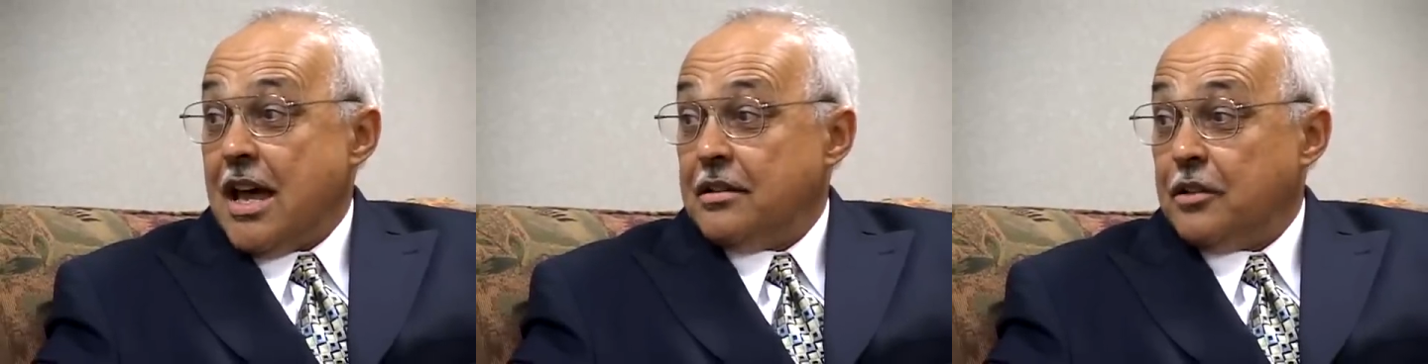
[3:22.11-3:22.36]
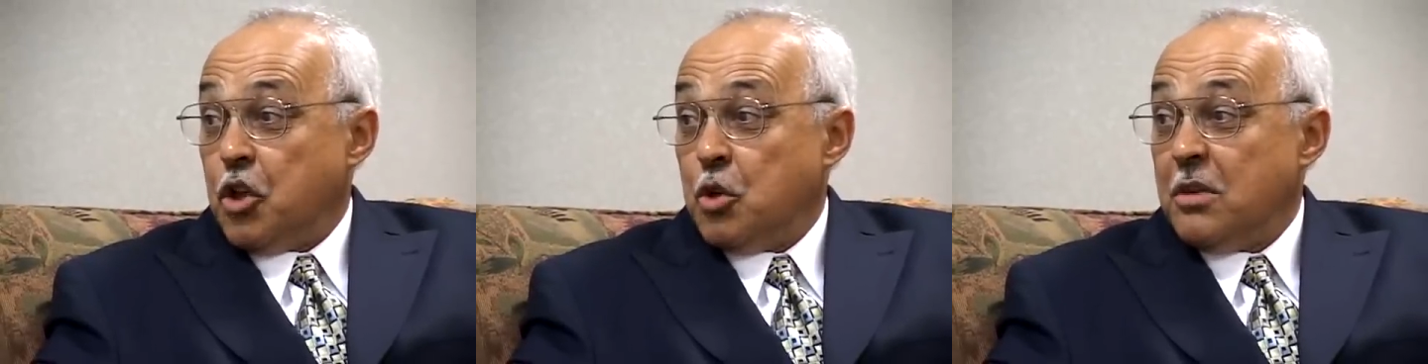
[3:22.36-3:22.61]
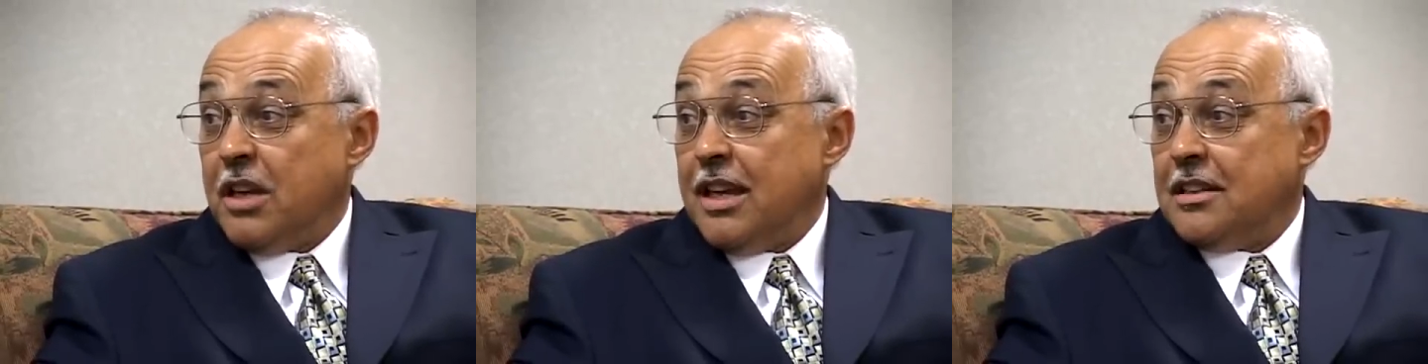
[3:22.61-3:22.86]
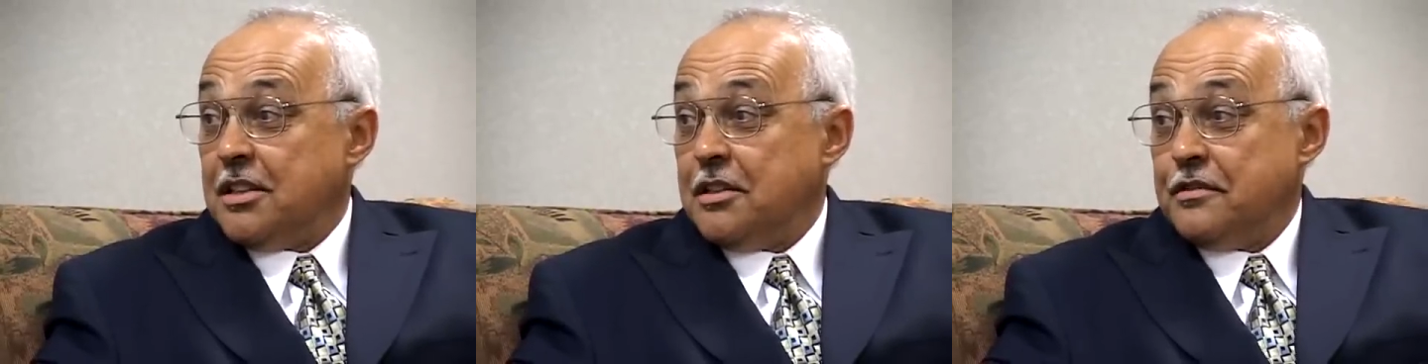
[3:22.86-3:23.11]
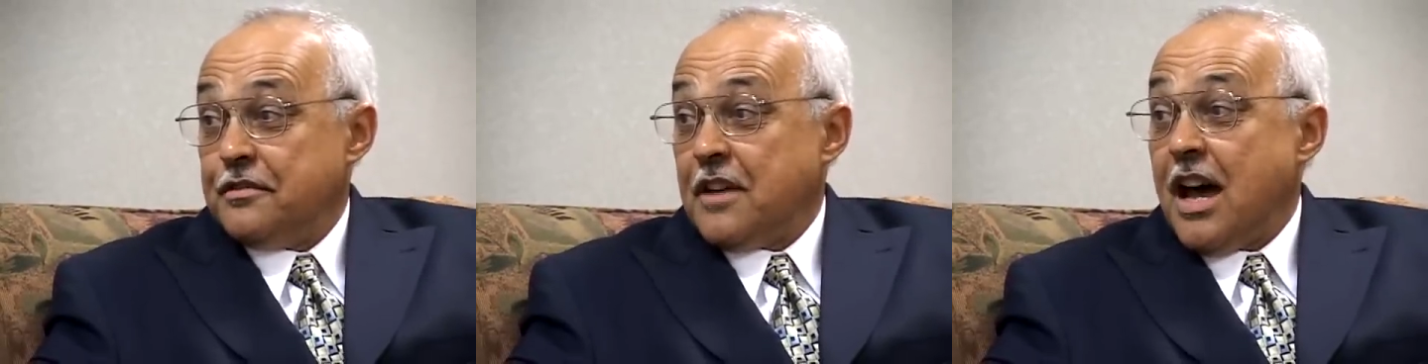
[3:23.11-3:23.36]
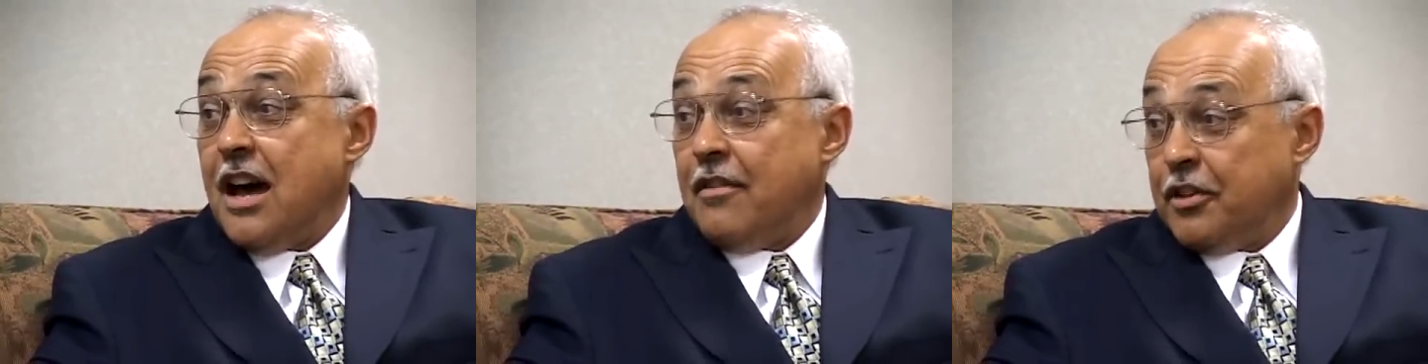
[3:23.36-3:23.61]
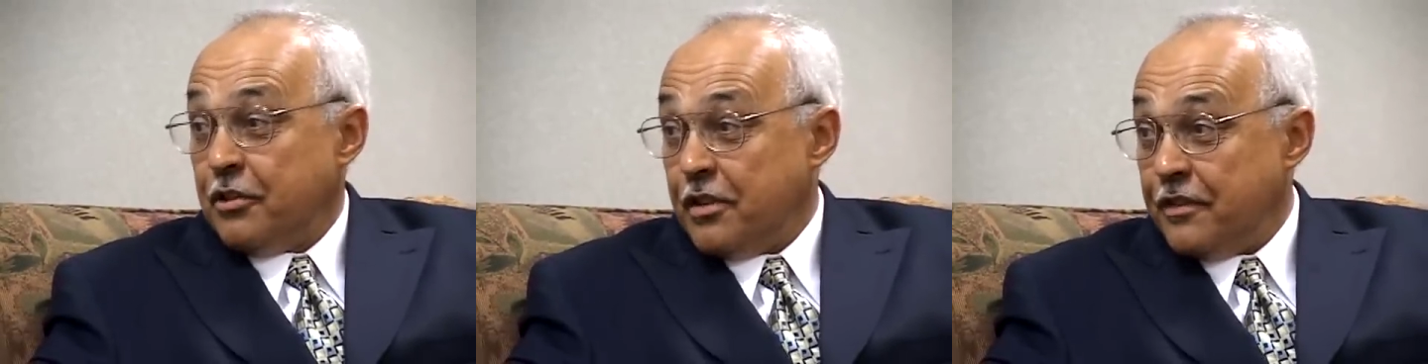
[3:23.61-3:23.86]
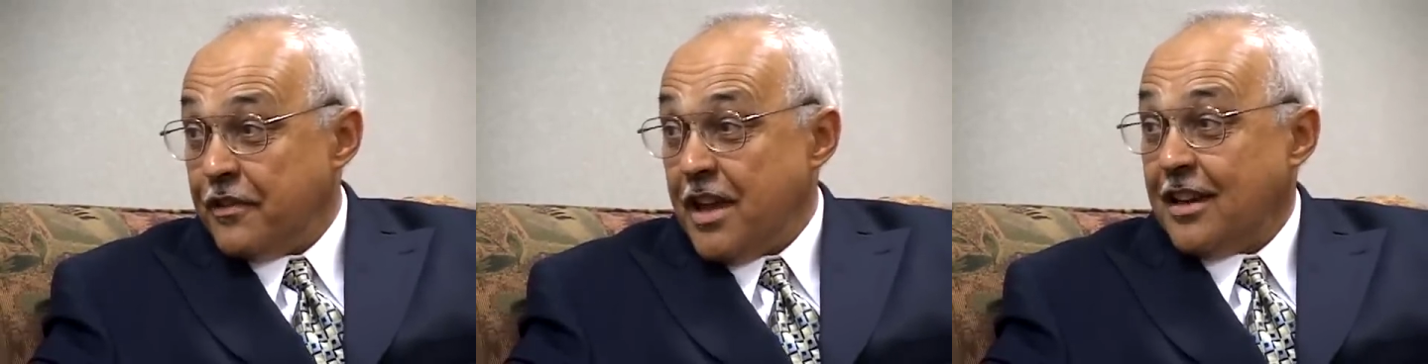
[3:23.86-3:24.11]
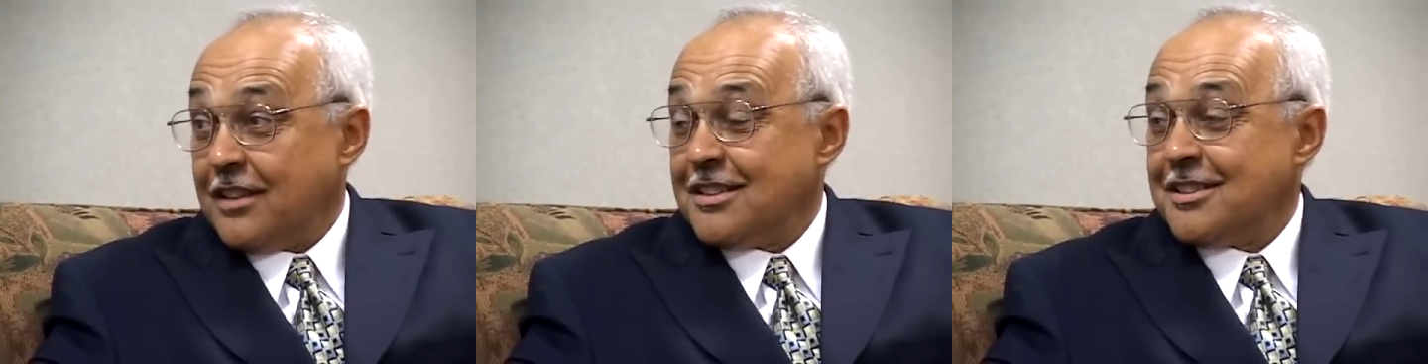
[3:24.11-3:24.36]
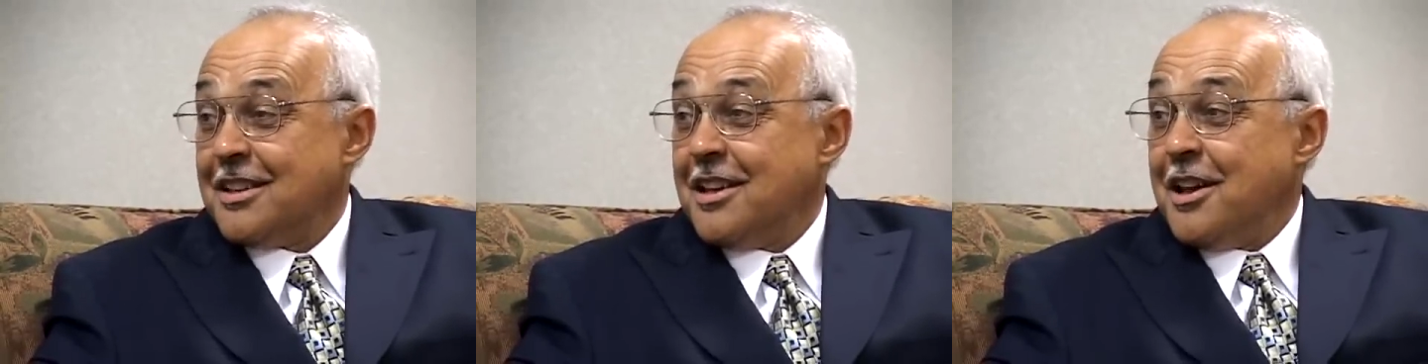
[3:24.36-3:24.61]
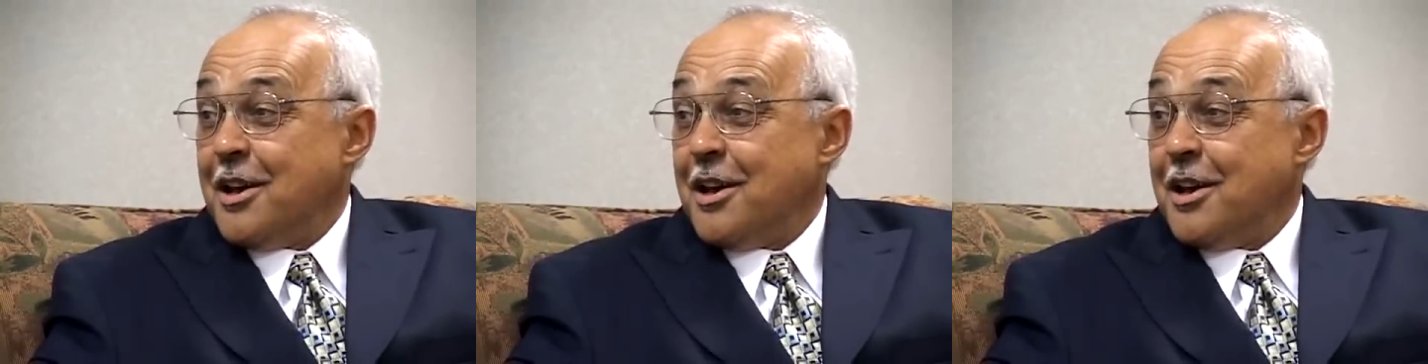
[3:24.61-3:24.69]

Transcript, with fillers: and cumulative after effects